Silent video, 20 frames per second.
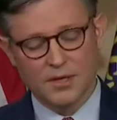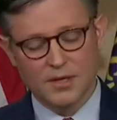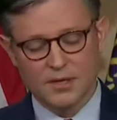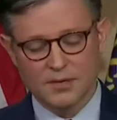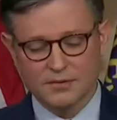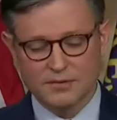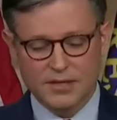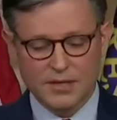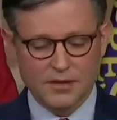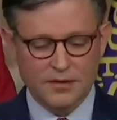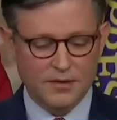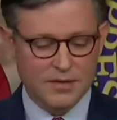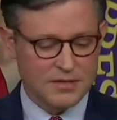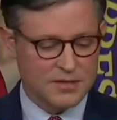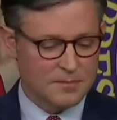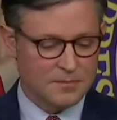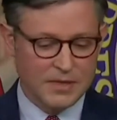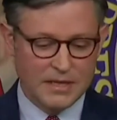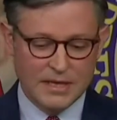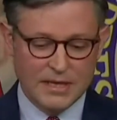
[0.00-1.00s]
Iran,
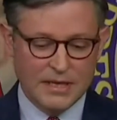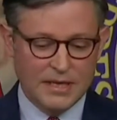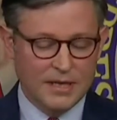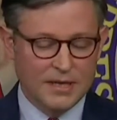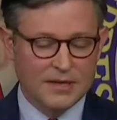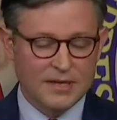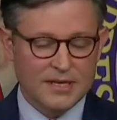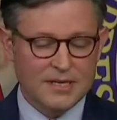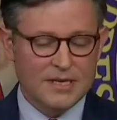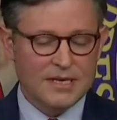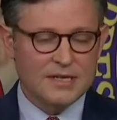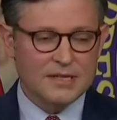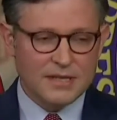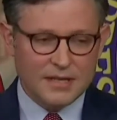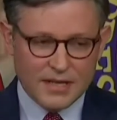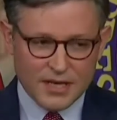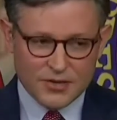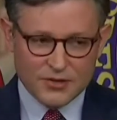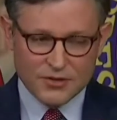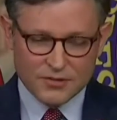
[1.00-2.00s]
terrorism. They
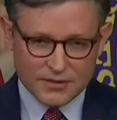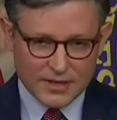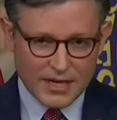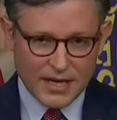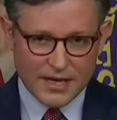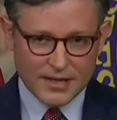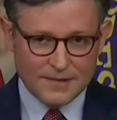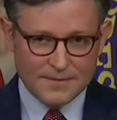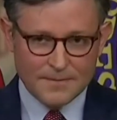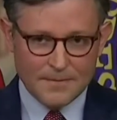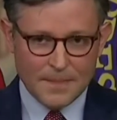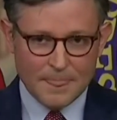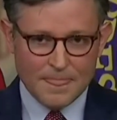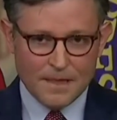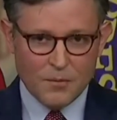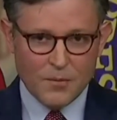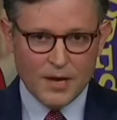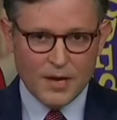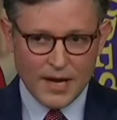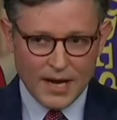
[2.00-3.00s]
say it's the national debt.
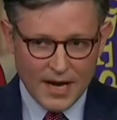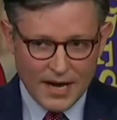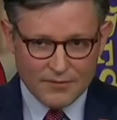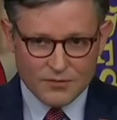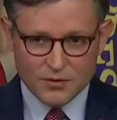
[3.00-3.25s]
We